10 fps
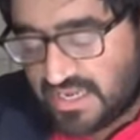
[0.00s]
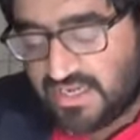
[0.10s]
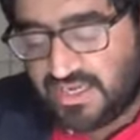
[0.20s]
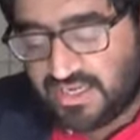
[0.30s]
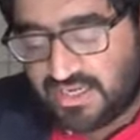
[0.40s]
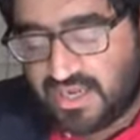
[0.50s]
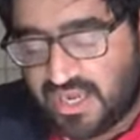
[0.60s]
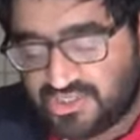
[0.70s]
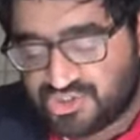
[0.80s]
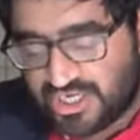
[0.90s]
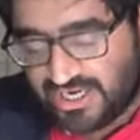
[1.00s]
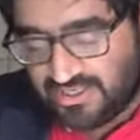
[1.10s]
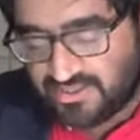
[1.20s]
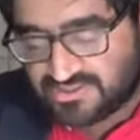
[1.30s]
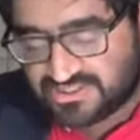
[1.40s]
in a
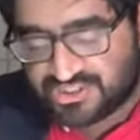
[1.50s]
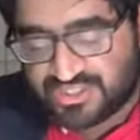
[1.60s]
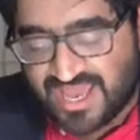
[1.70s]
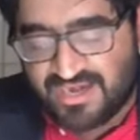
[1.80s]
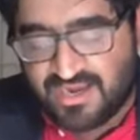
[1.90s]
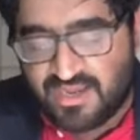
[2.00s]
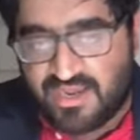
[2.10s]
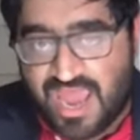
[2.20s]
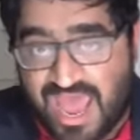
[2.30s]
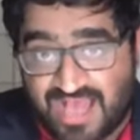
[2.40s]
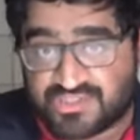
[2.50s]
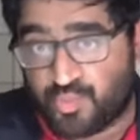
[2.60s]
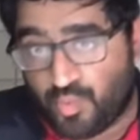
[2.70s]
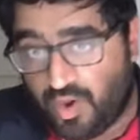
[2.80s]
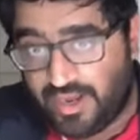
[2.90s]
chain such that S
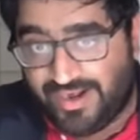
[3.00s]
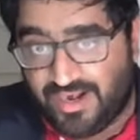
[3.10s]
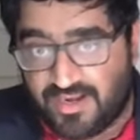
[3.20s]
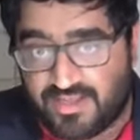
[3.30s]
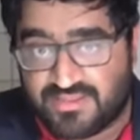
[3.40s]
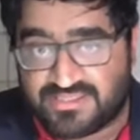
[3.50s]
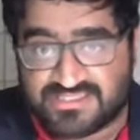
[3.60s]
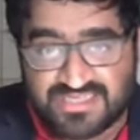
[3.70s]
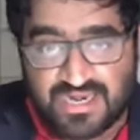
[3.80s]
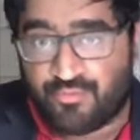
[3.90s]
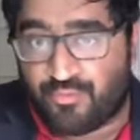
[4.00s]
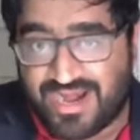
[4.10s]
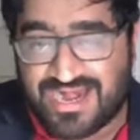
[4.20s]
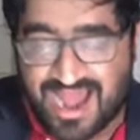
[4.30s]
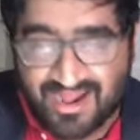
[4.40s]
one, the state
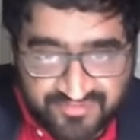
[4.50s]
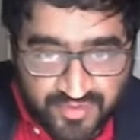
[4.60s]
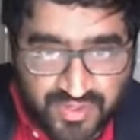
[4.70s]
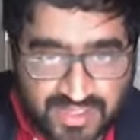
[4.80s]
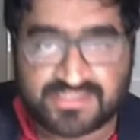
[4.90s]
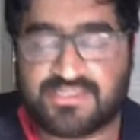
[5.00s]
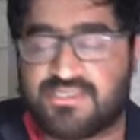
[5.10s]
right after it,